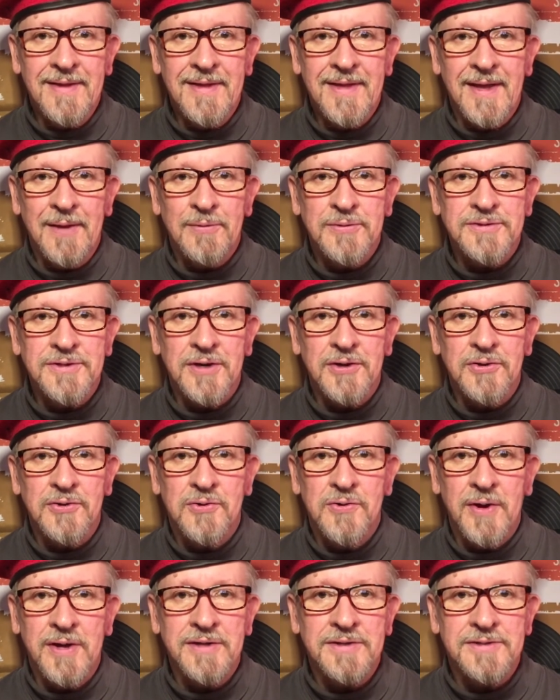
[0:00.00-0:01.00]
It was a
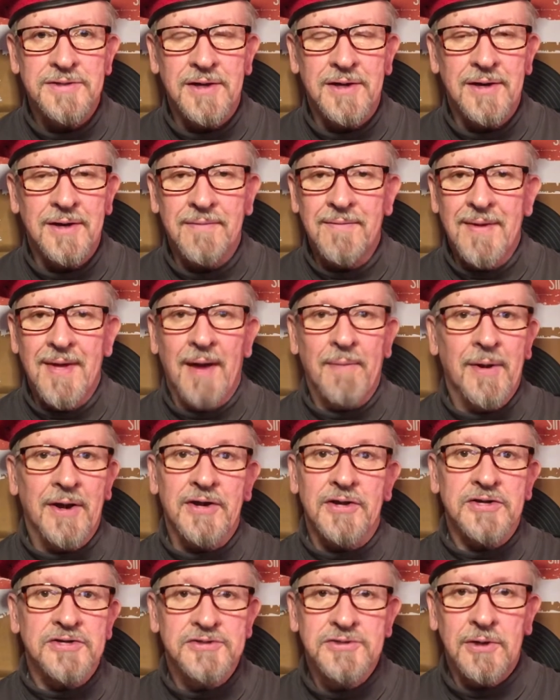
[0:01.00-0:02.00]
great song. I'm not
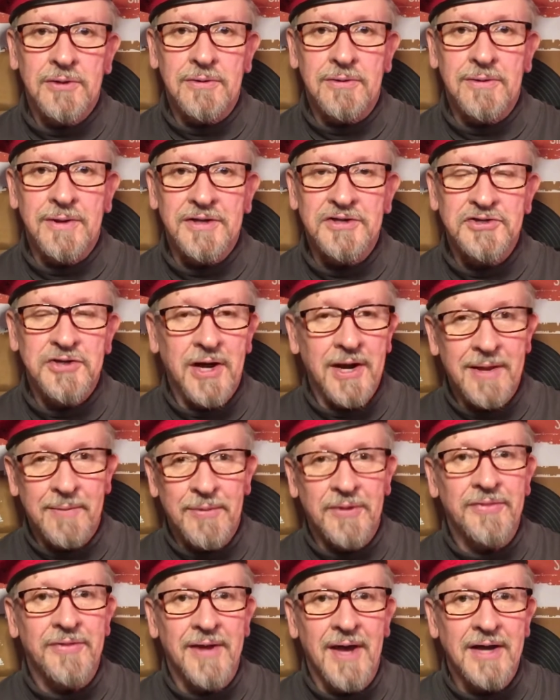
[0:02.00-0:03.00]
going to solo like Johnny,
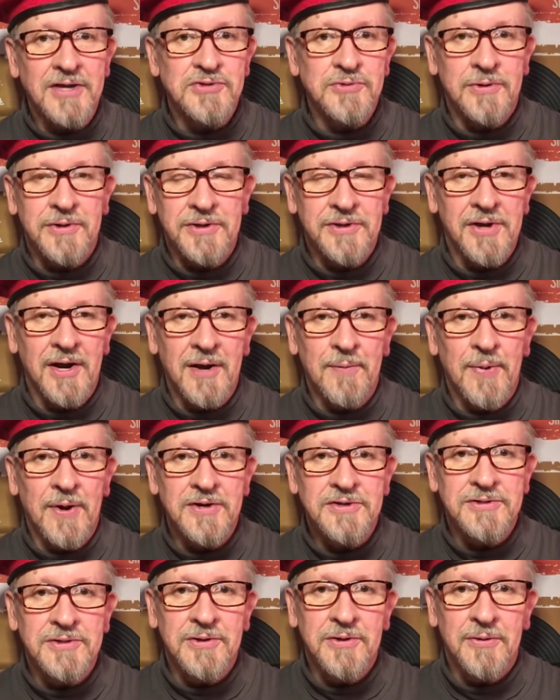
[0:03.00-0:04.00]
but the actual guitar
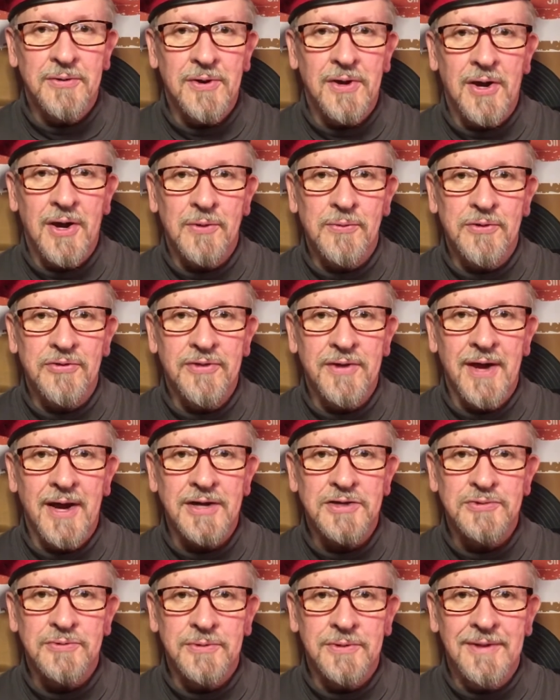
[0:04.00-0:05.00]
parts to go along with the
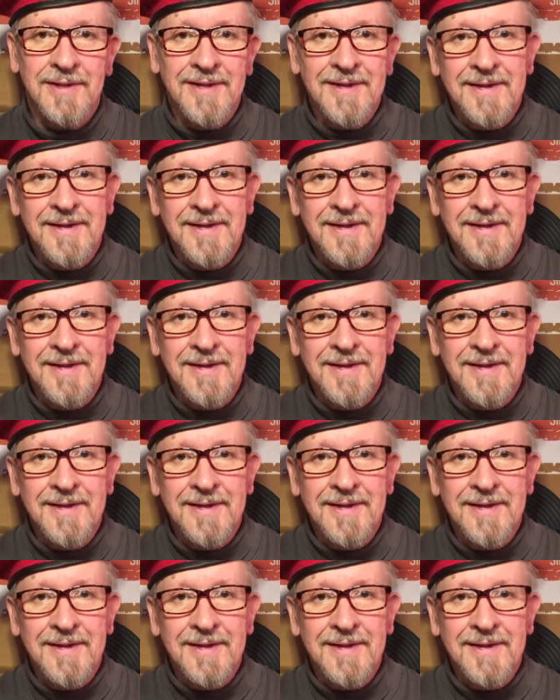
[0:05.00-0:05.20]
actual,